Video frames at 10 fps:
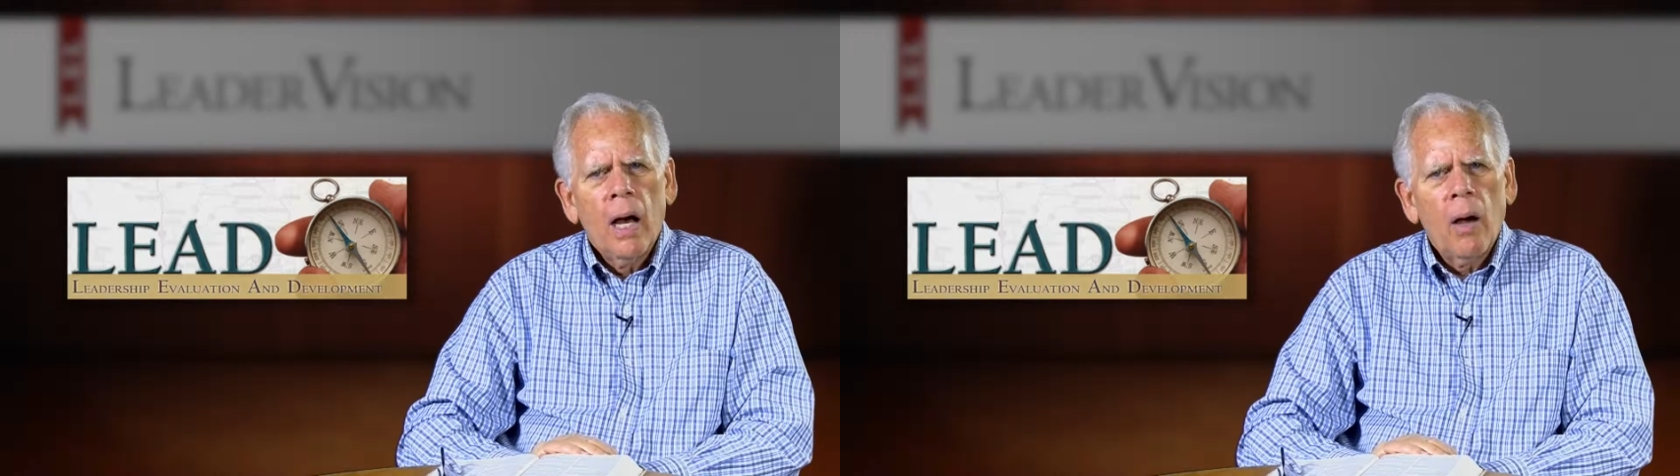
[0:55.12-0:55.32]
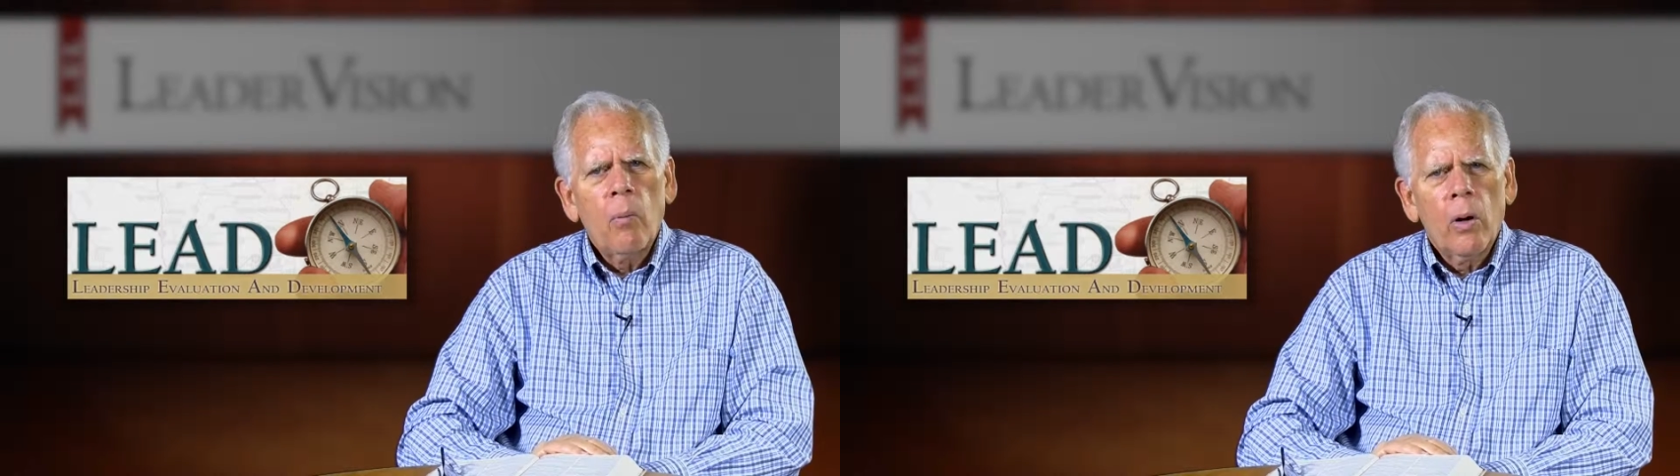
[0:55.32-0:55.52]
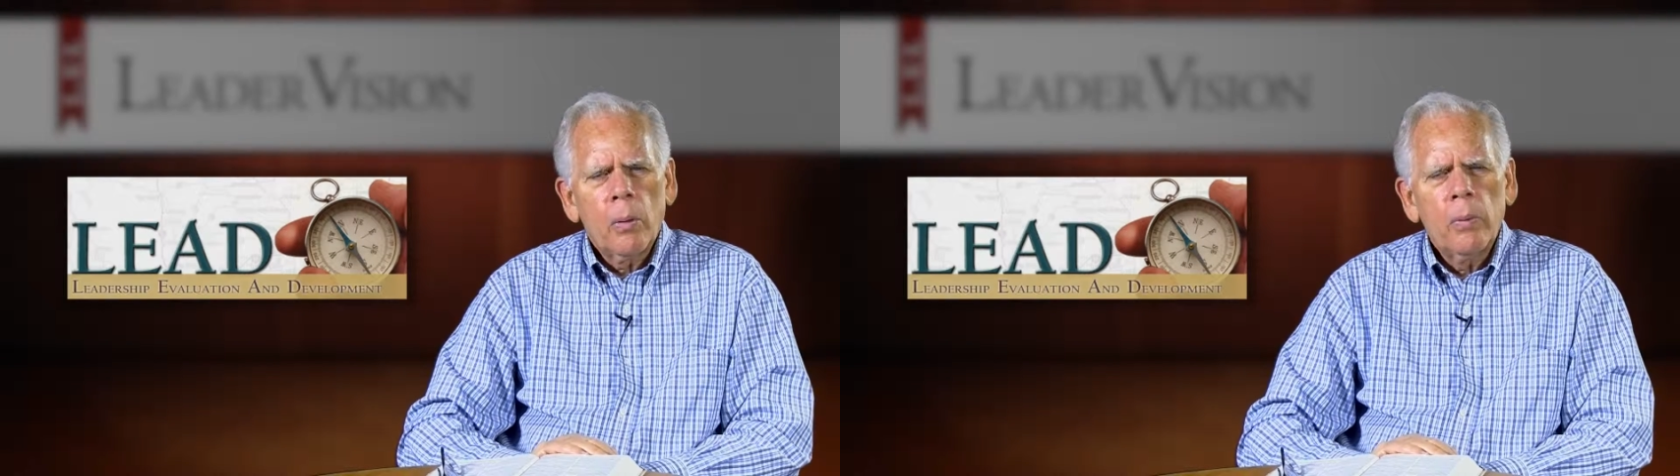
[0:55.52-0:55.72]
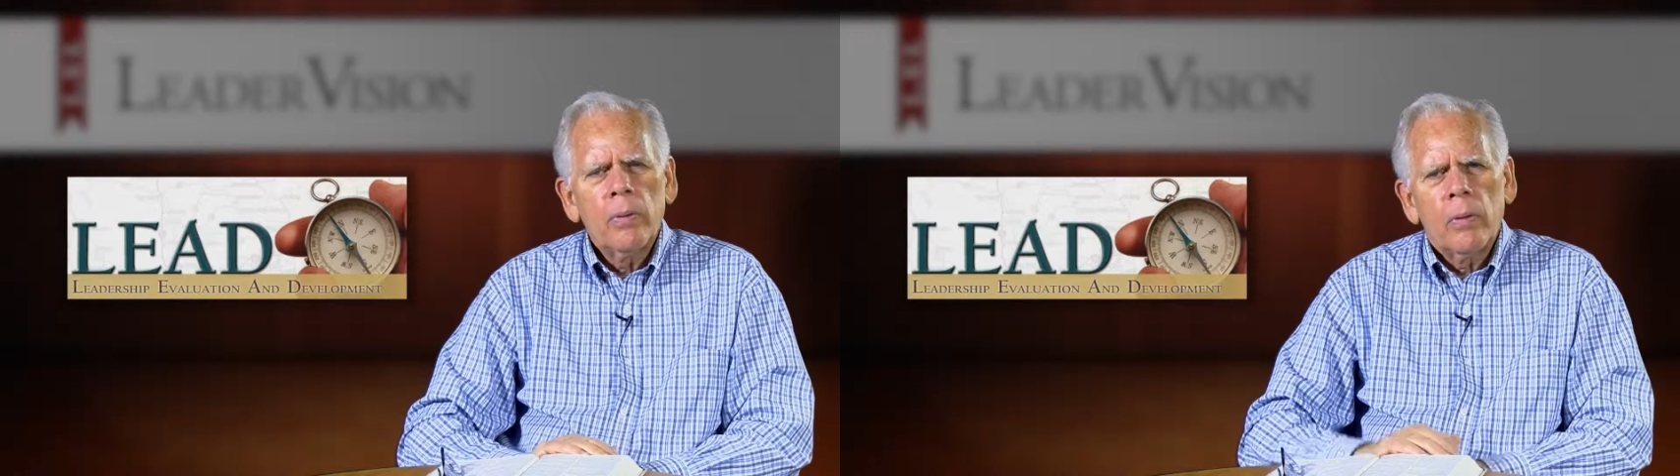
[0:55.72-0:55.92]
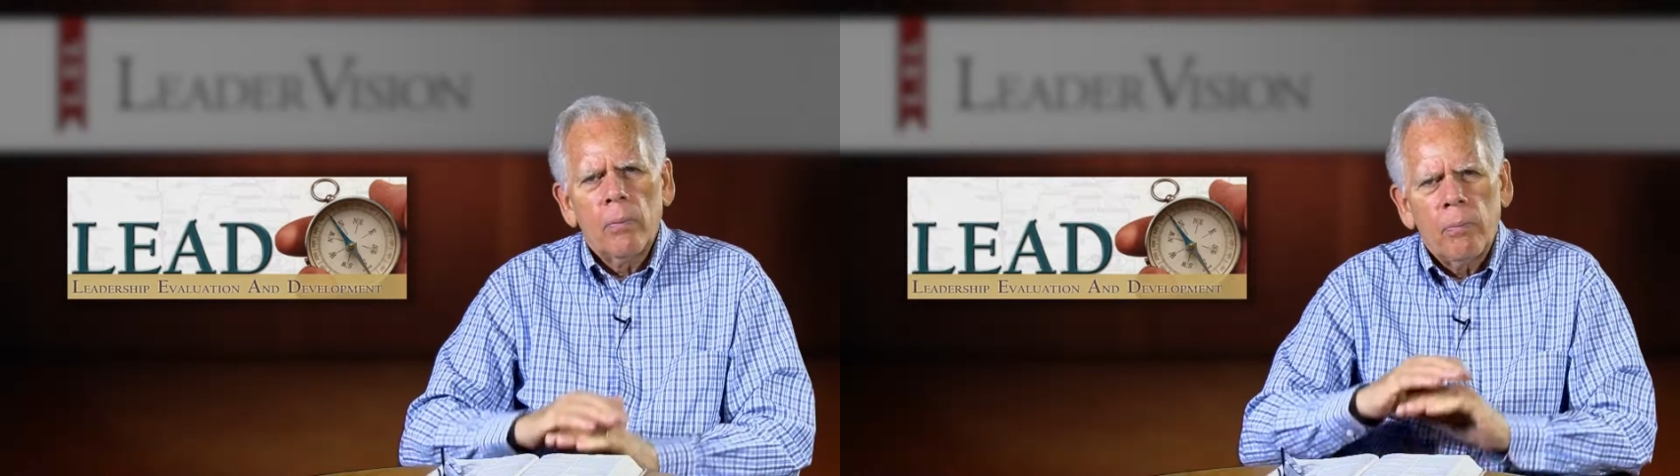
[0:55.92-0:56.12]
I worked
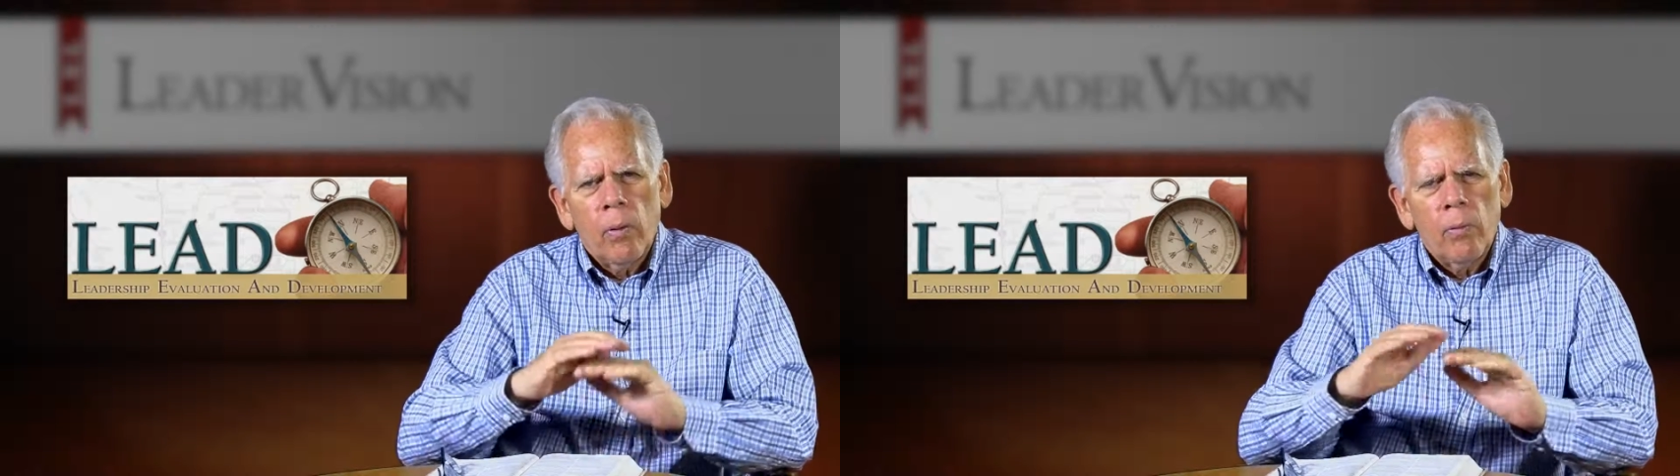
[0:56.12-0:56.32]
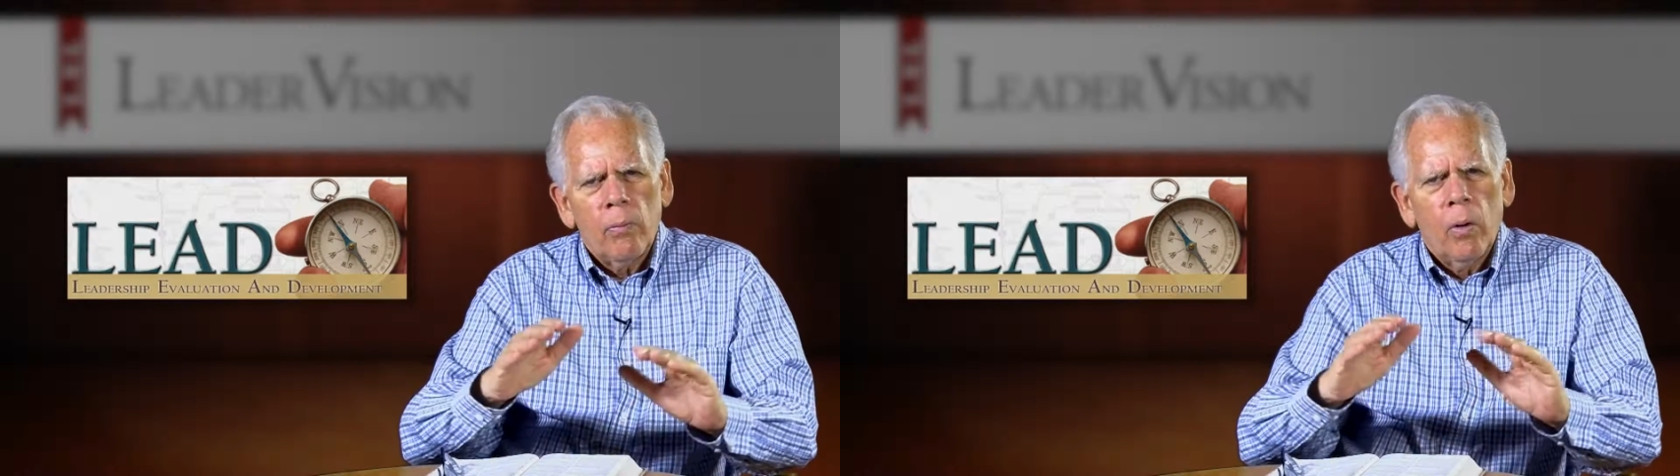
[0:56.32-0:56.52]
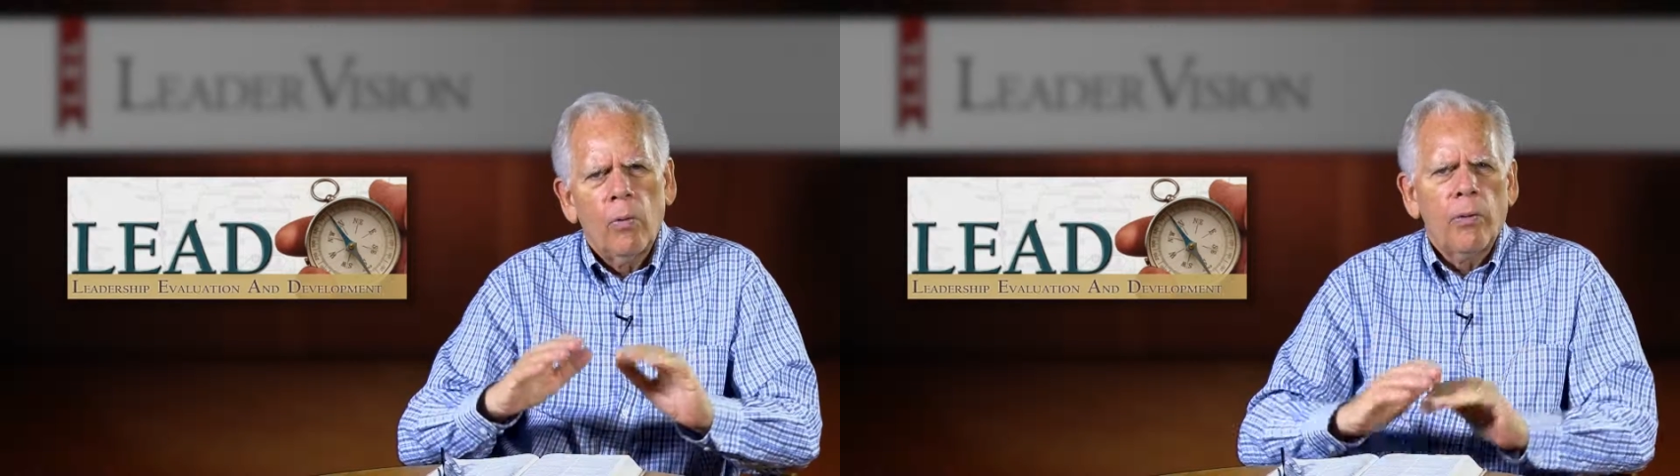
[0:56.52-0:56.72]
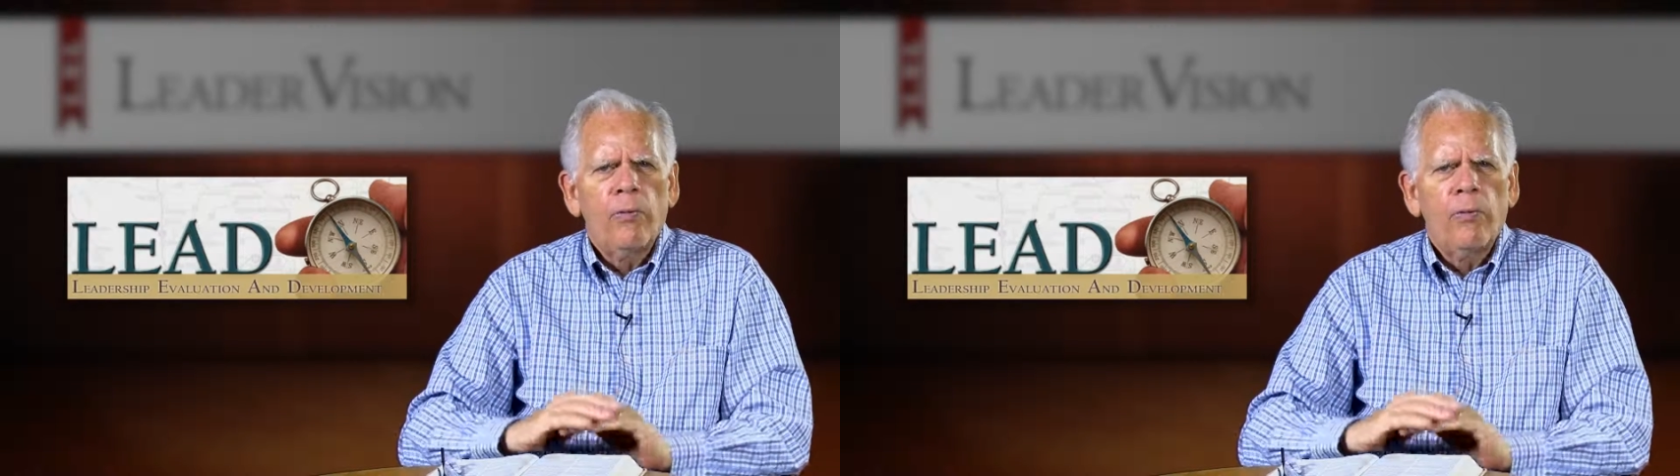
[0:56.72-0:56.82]
with over